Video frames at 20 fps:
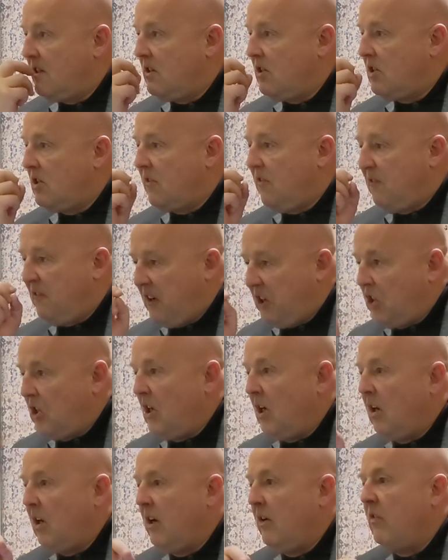
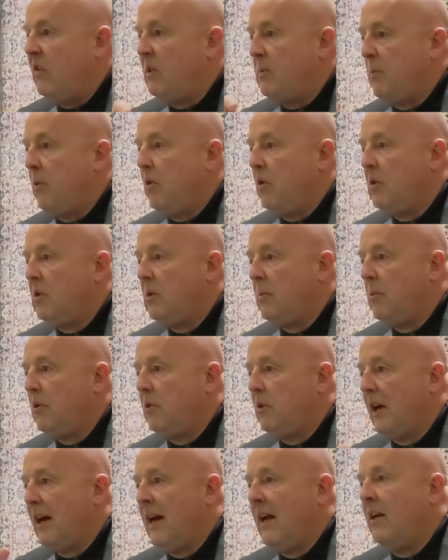sufficiently responsible
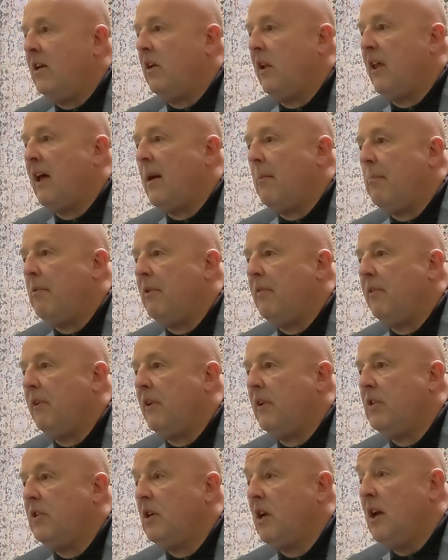to handle that
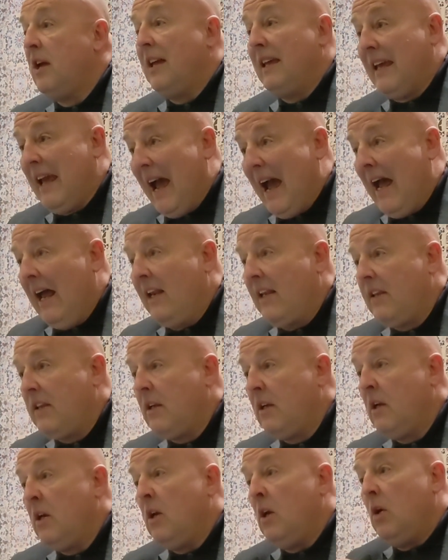privilege. Yet,
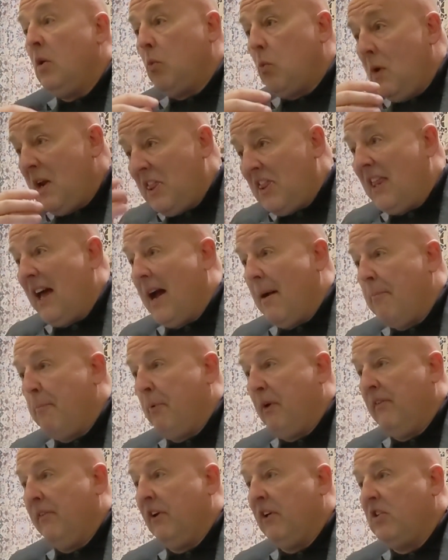with that
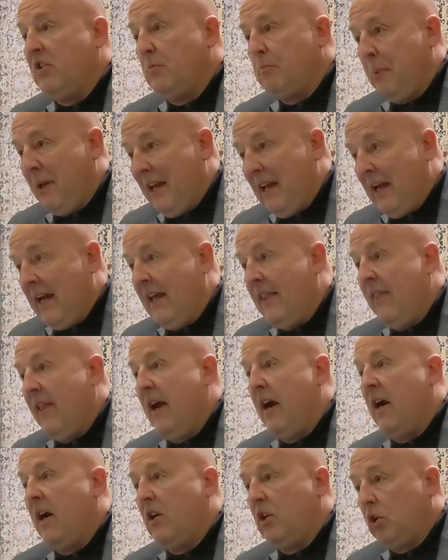privilege of being in
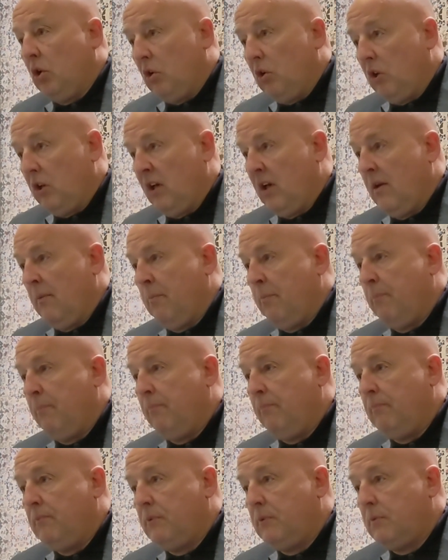there and talking to
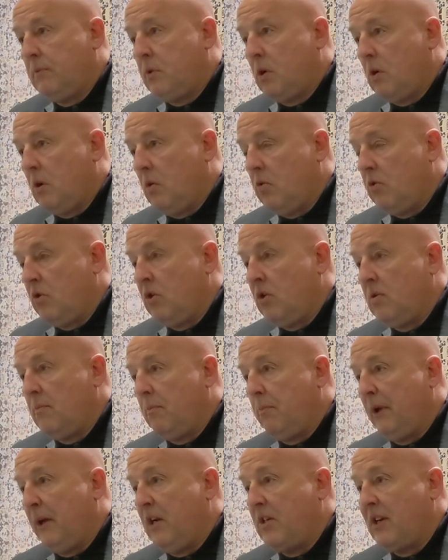coaches
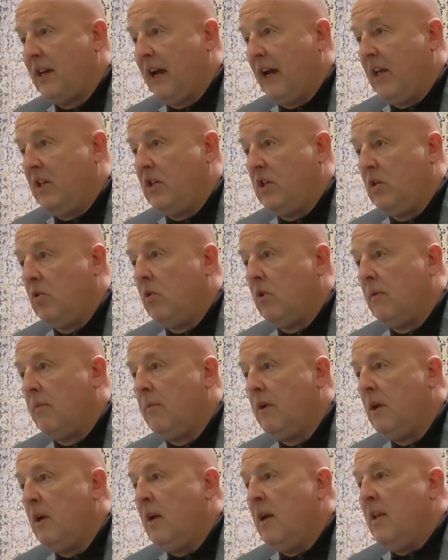and players and getting to know
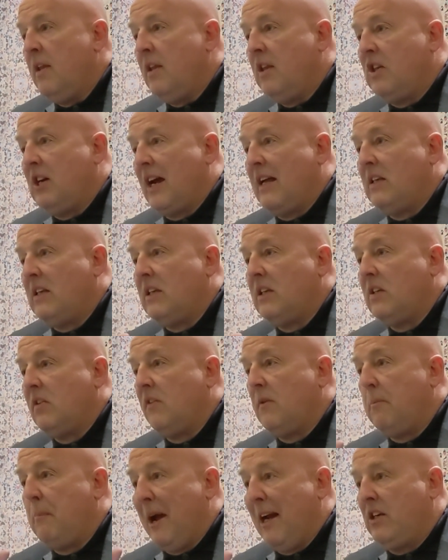them, the chances of
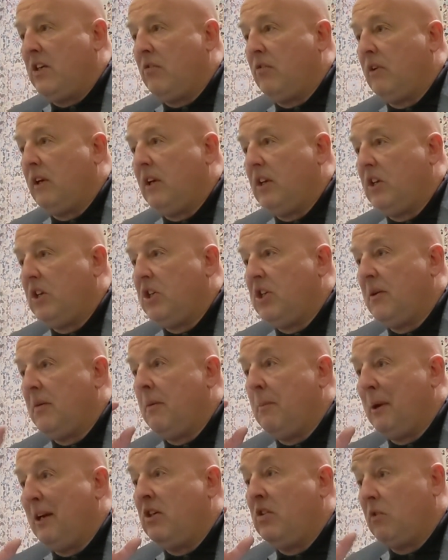a better relationship
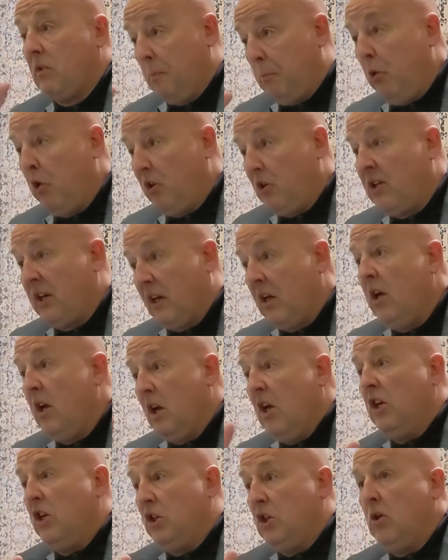and better
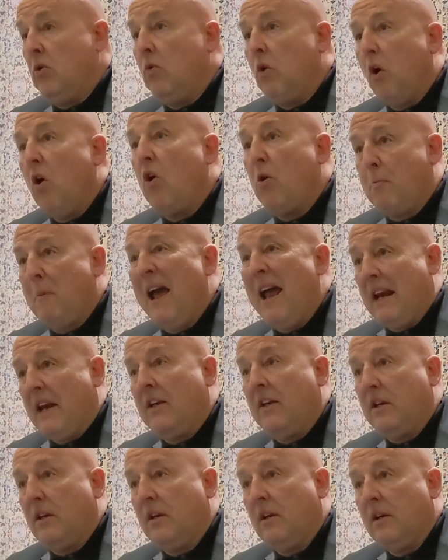reporting do
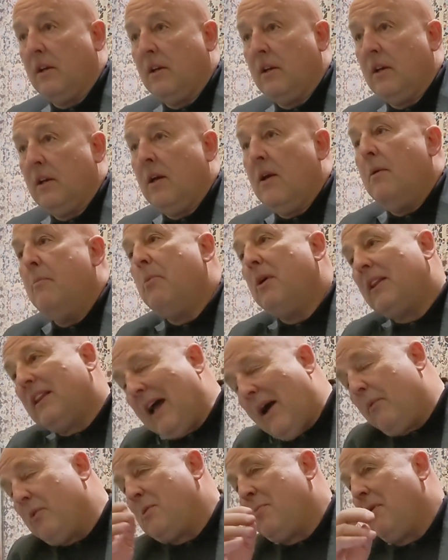augment. But
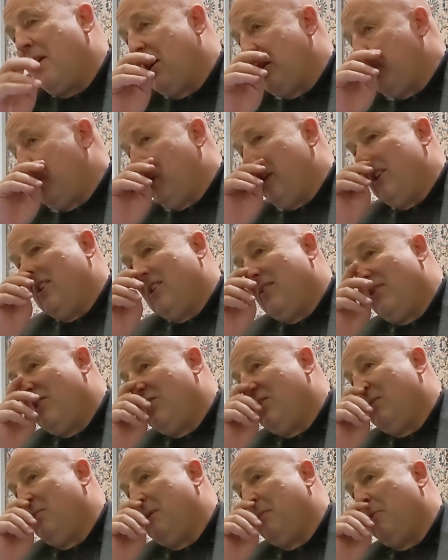that was my experience of the
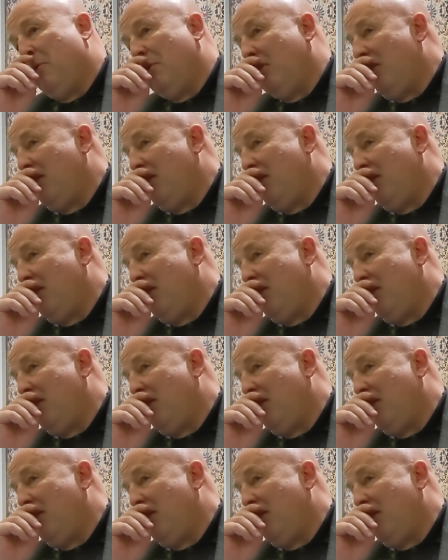Super Bowl.